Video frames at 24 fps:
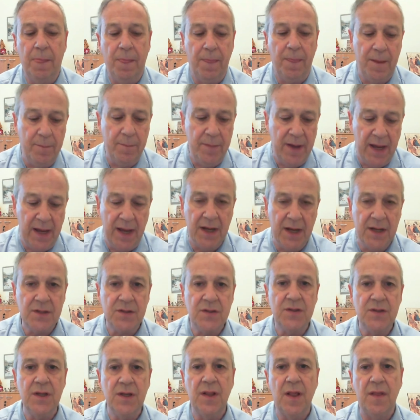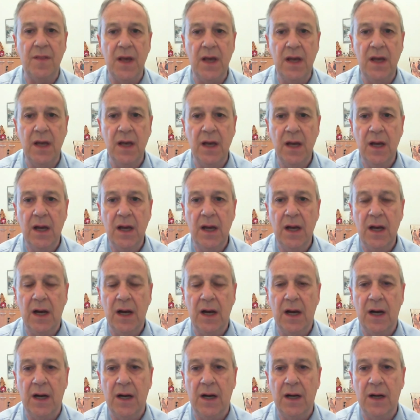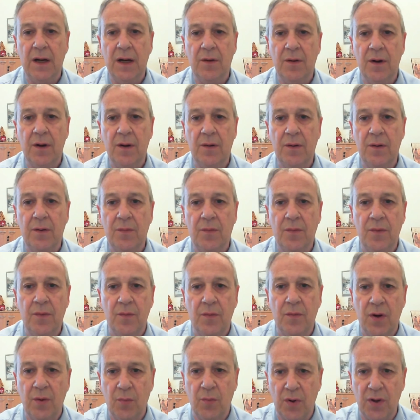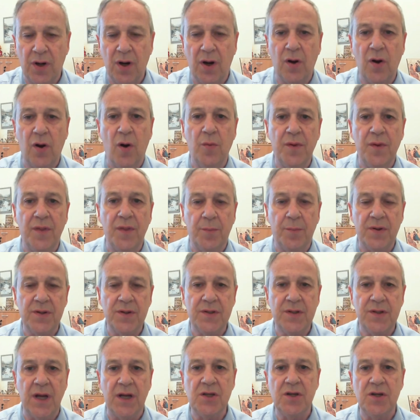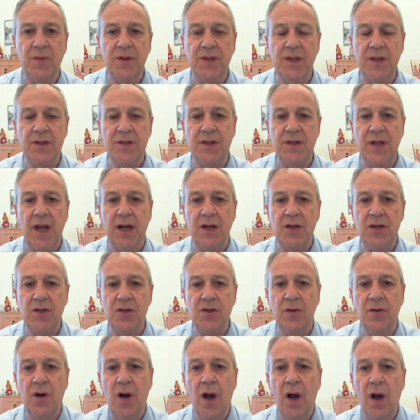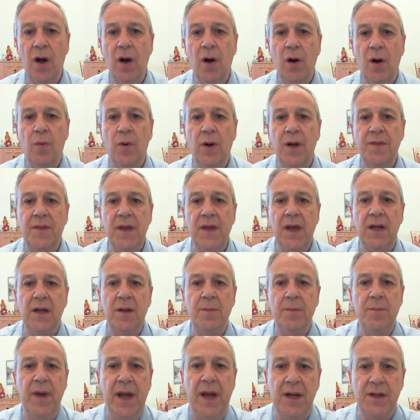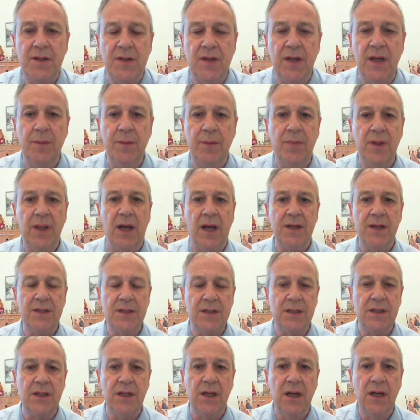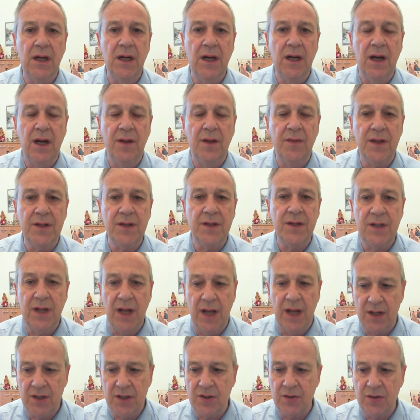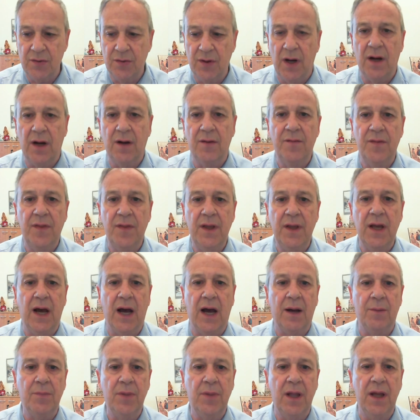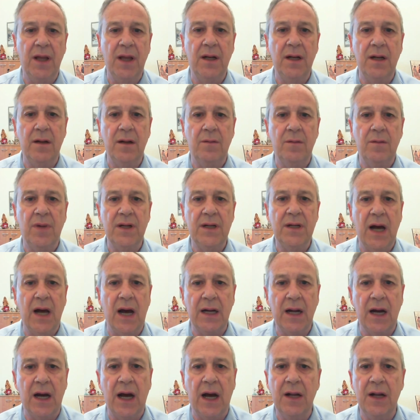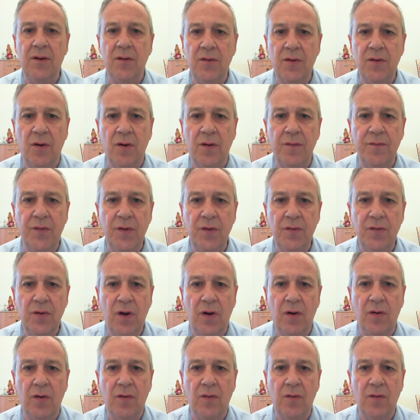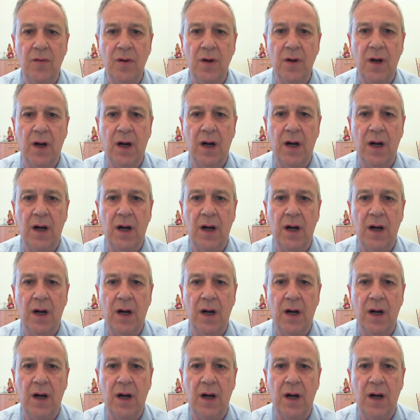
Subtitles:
mass, and then we're going to go with the procession with the statue. Well, at the end of mass, he blessed the statue of the Oblate Madonna. I don't know if you know,